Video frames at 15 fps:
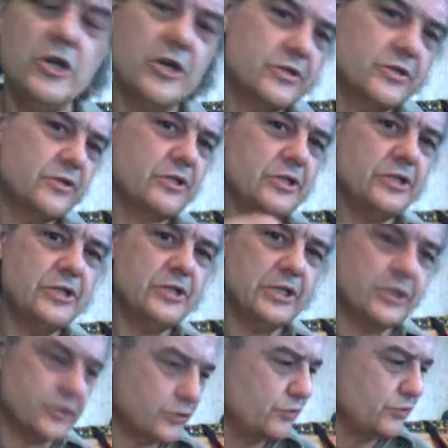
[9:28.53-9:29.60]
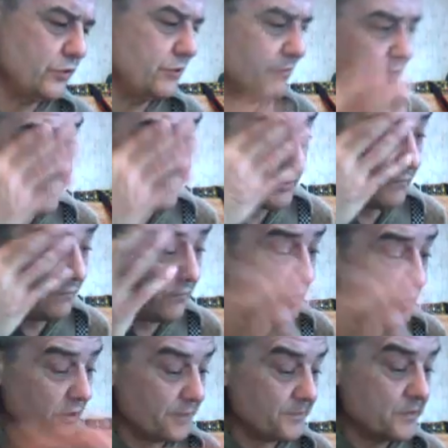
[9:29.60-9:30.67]
So this is in its rudimentary
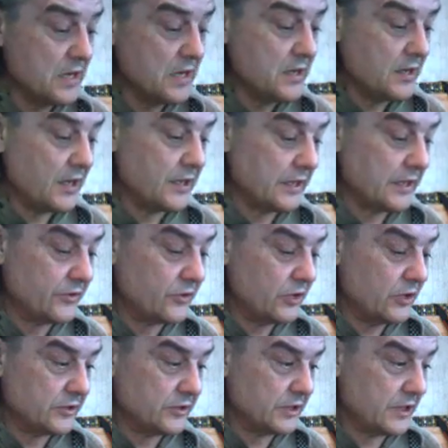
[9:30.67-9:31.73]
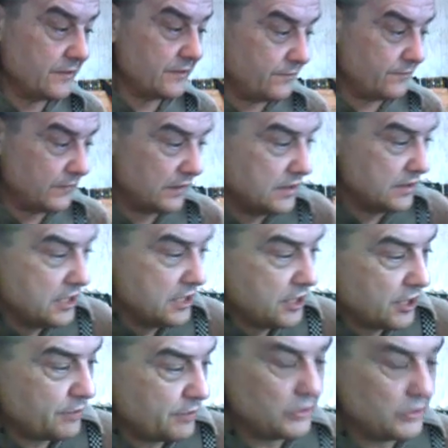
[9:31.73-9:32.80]
form. Another thing that
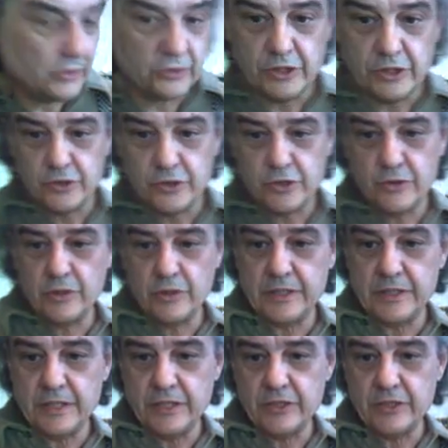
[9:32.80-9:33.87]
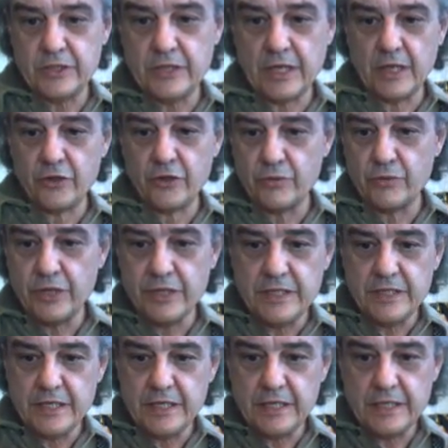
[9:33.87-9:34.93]
I've built into it is a
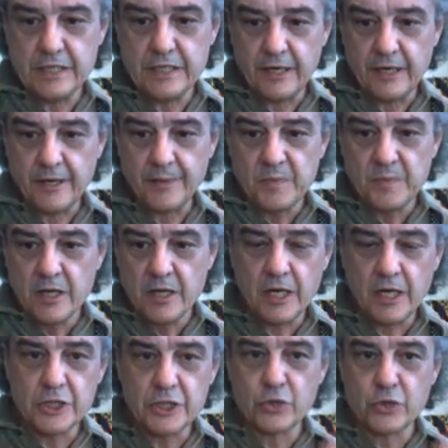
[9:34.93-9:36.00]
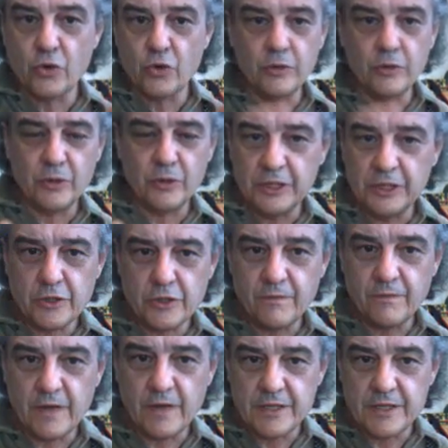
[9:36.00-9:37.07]
3D scrollable
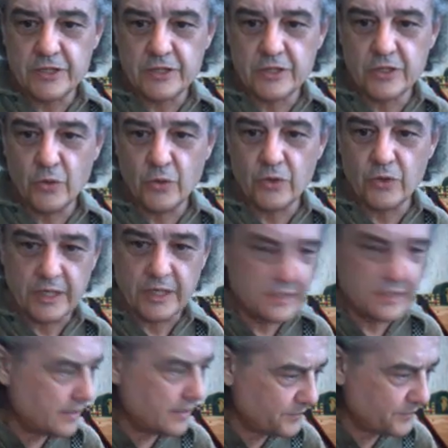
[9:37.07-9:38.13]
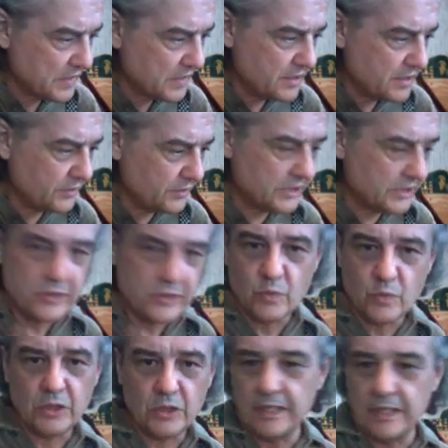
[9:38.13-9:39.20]
interface, so that this
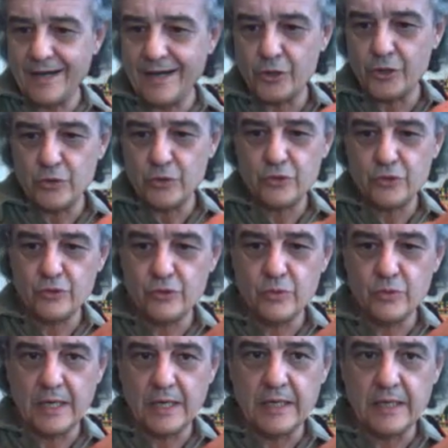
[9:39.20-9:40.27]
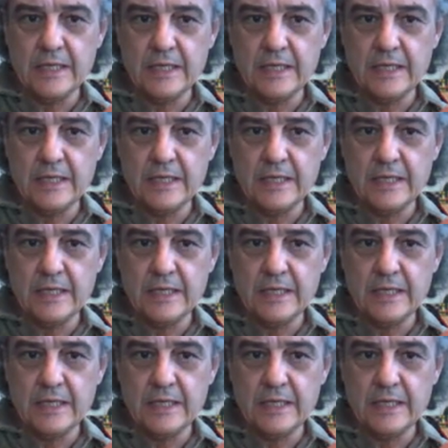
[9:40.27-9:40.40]
will allow you to